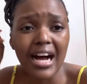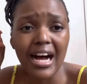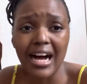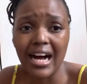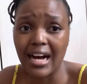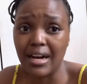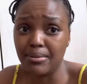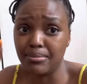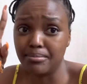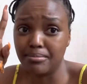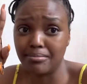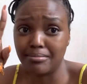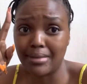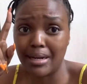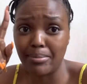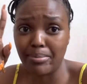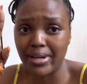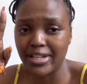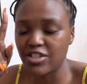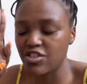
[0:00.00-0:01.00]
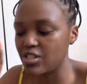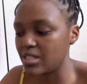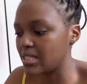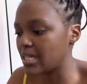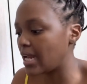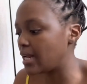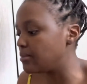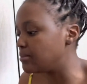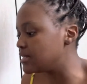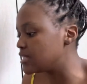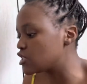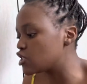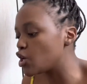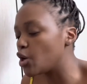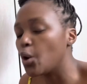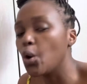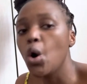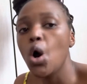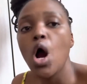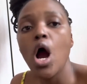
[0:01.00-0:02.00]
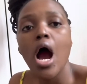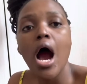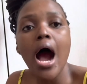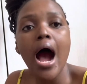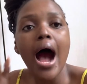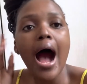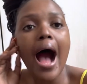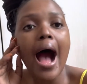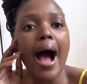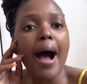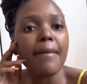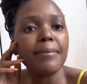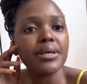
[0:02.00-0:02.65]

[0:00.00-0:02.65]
um, my battery is telling me it's Uh,